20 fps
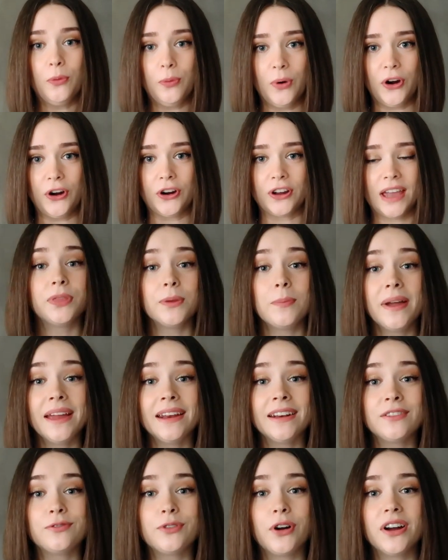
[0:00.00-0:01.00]
work. But the
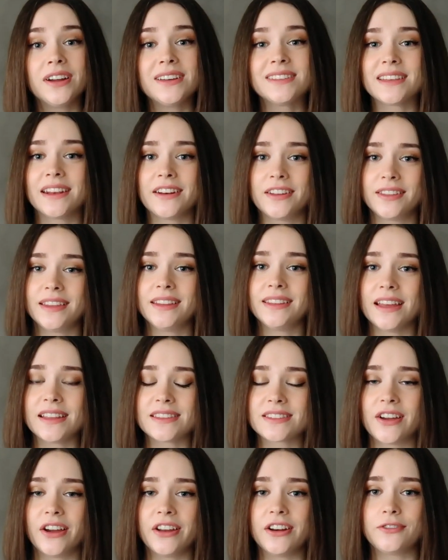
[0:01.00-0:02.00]
main advice, and I think
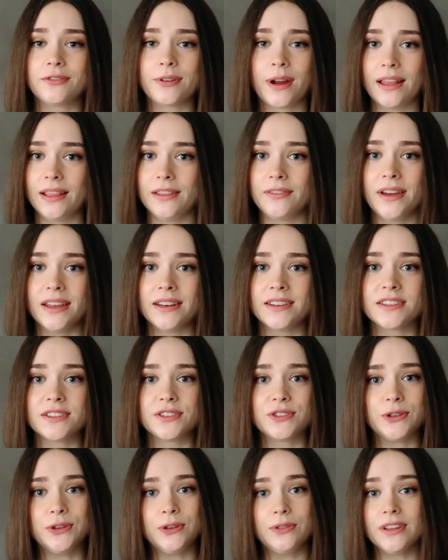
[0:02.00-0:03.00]
that's kind of
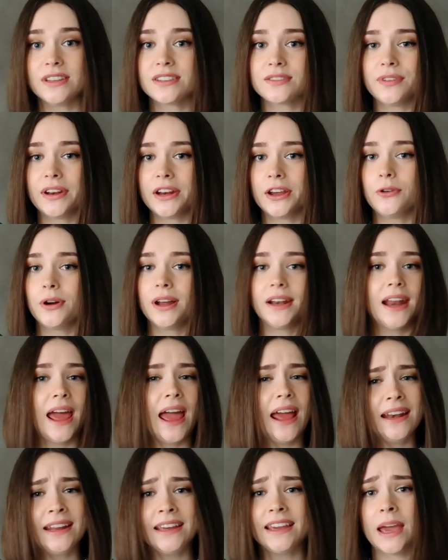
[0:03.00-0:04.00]
relevant to this video and
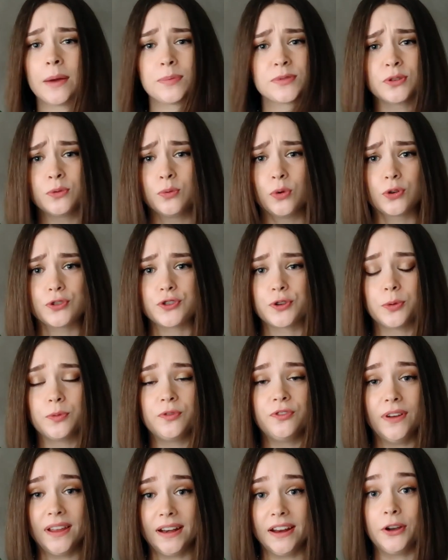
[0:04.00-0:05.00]
any capsule
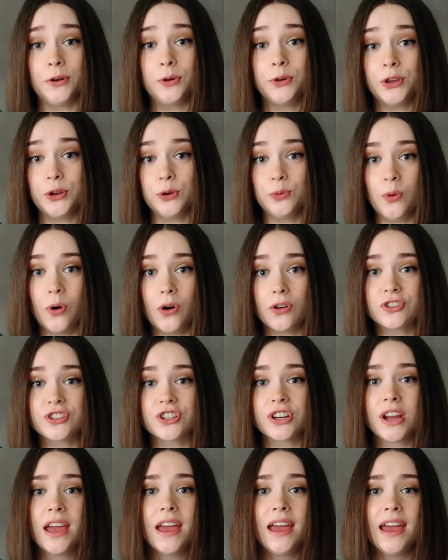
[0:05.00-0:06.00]
wardrobe video you
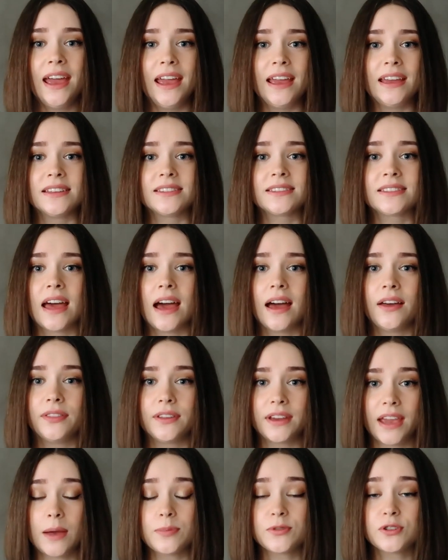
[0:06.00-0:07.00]
watch, is that
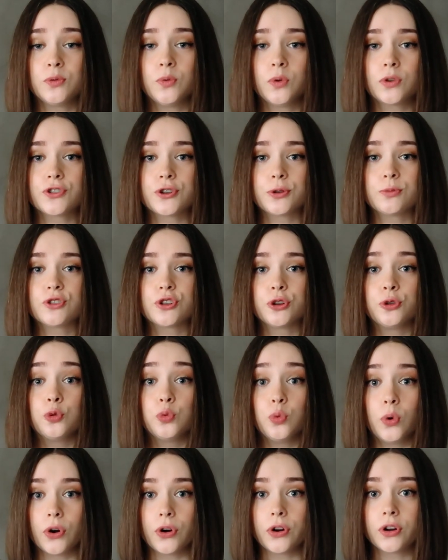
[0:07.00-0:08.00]
the capsule wardrobe
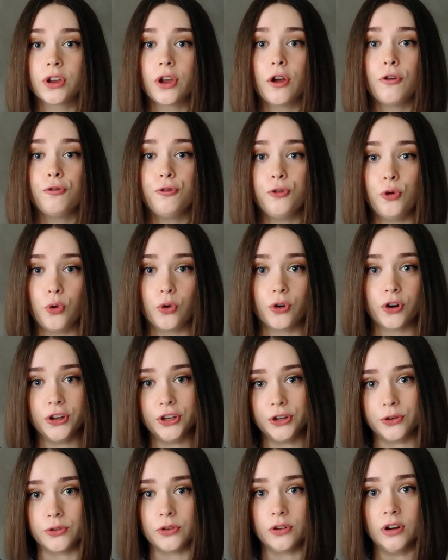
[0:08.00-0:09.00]
should work for
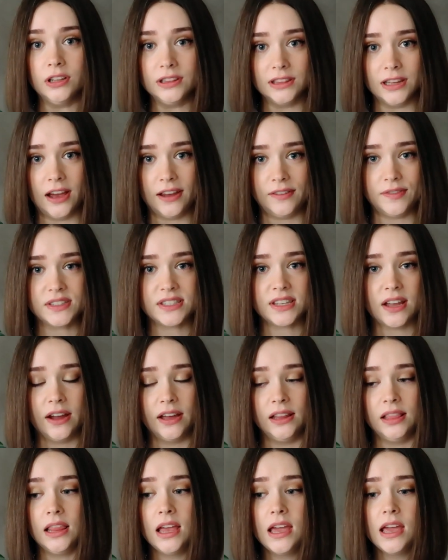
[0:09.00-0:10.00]
your
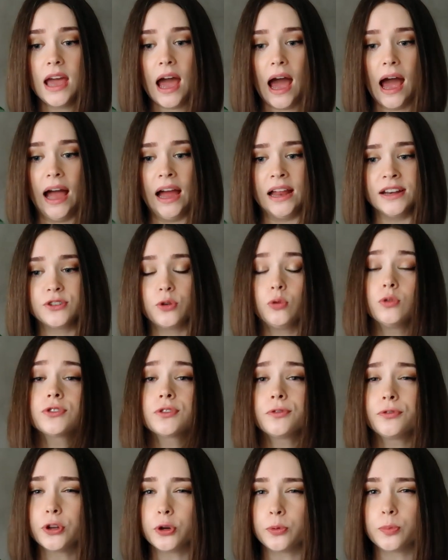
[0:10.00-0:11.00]
lifestyle and
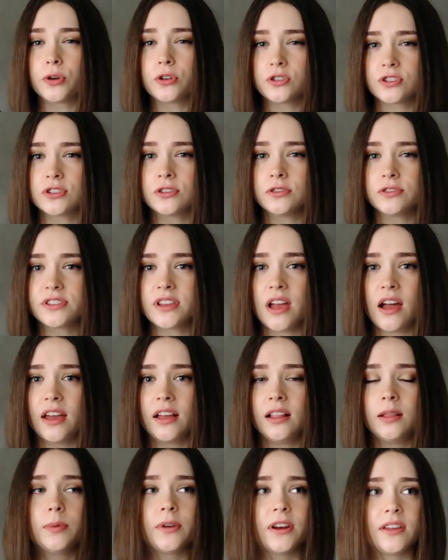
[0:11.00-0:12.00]
also for your personal
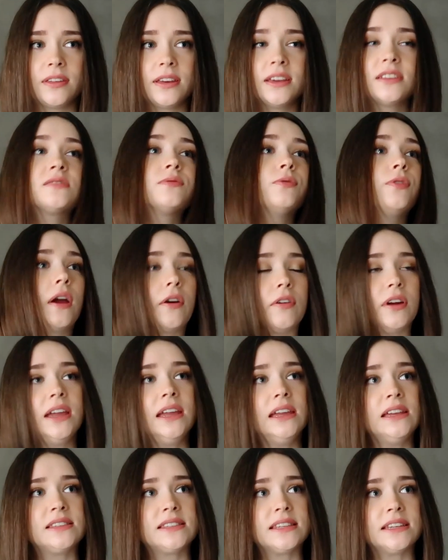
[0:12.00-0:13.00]
style. But I think it's very
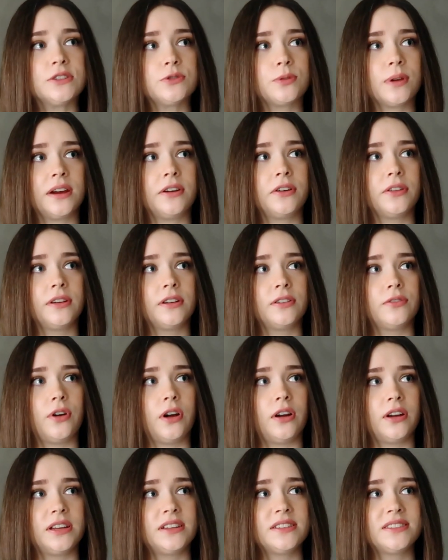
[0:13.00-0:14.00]
easy to hear the
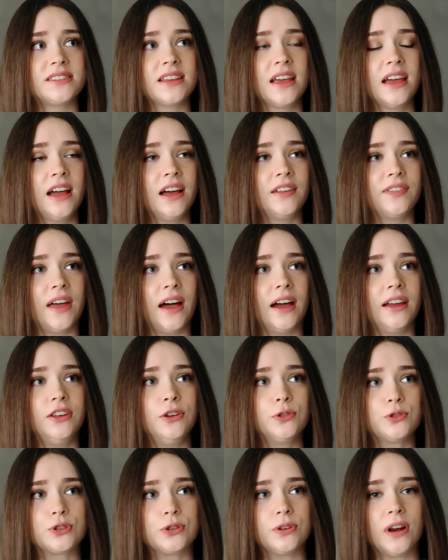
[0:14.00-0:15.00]
advice that
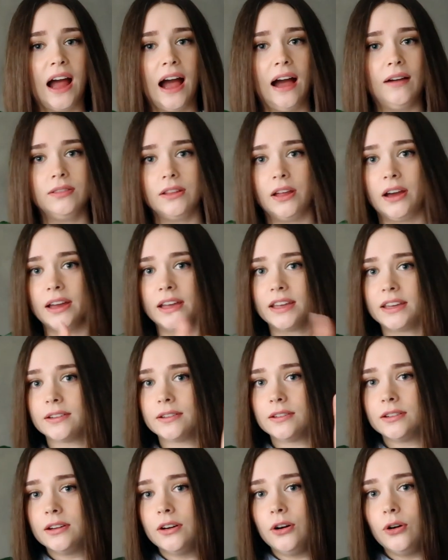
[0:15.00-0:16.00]
you should have like
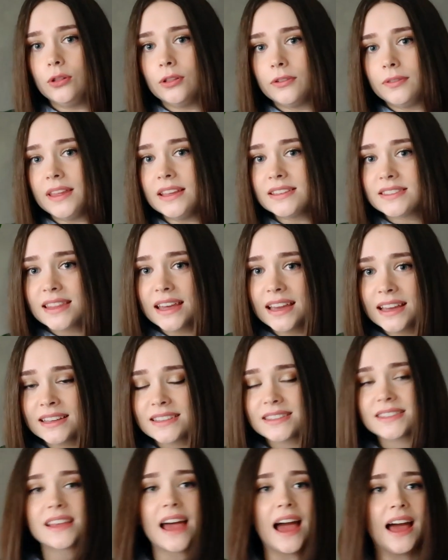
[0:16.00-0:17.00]
all of these
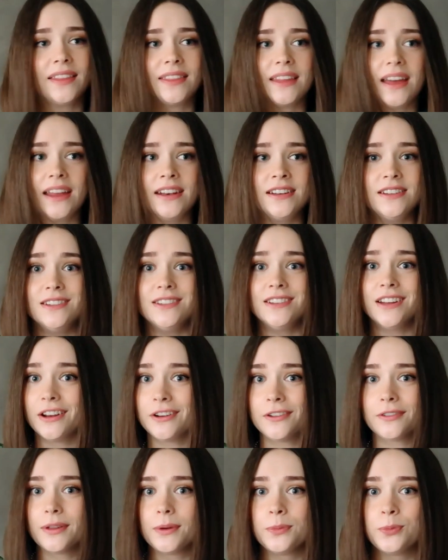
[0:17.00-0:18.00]
things and then
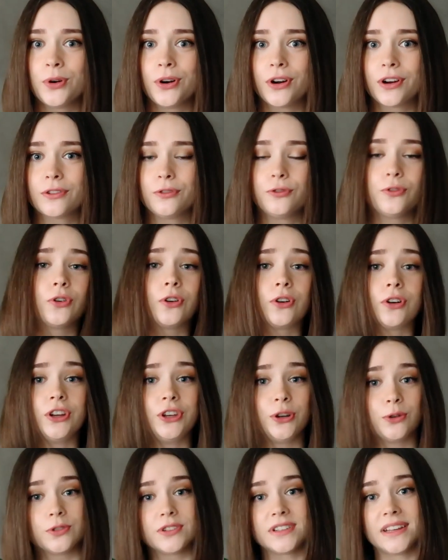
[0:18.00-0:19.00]
none of them work for
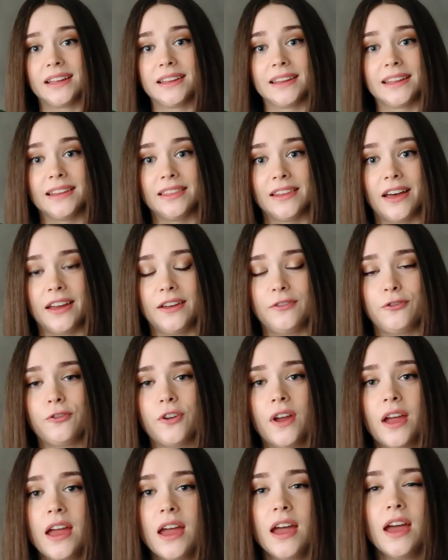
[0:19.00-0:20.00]
your daily life.
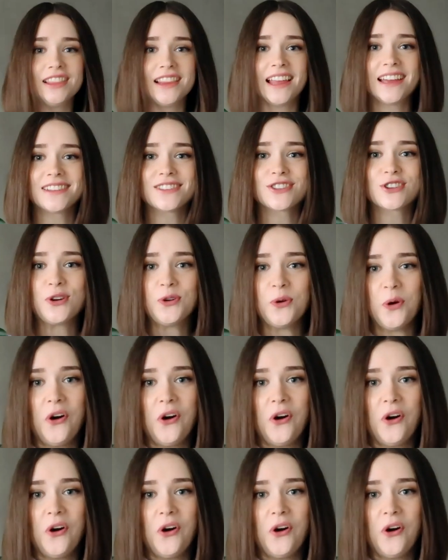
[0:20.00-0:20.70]
Let's go